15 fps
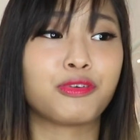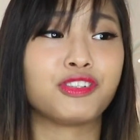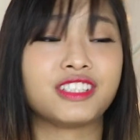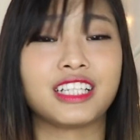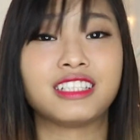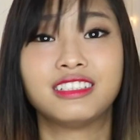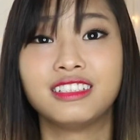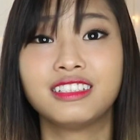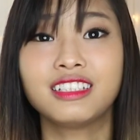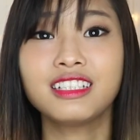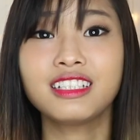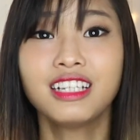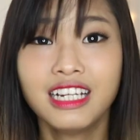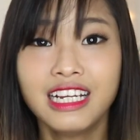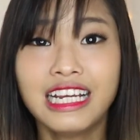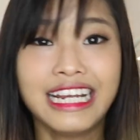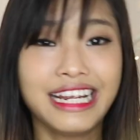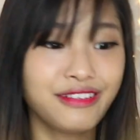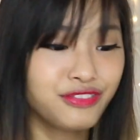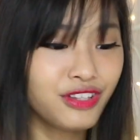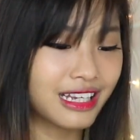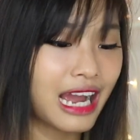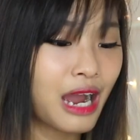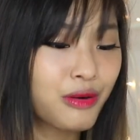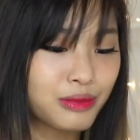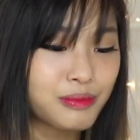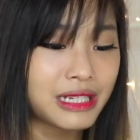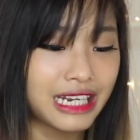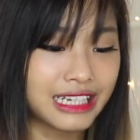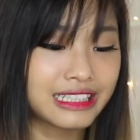processes it if not, I
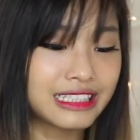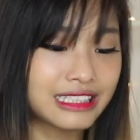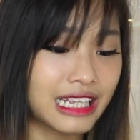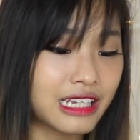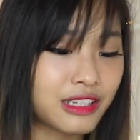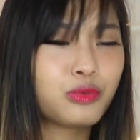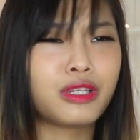would be like this, like,